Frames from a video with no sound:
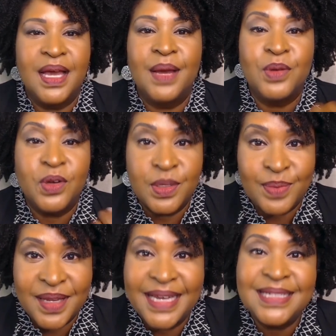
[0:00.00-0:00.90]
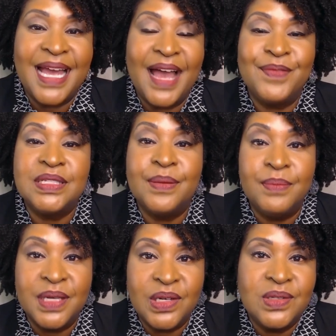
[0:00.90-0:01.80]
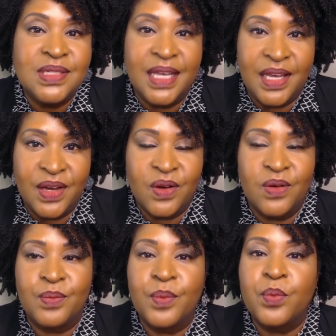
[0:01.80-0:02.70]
I'm going to plan to have some meals here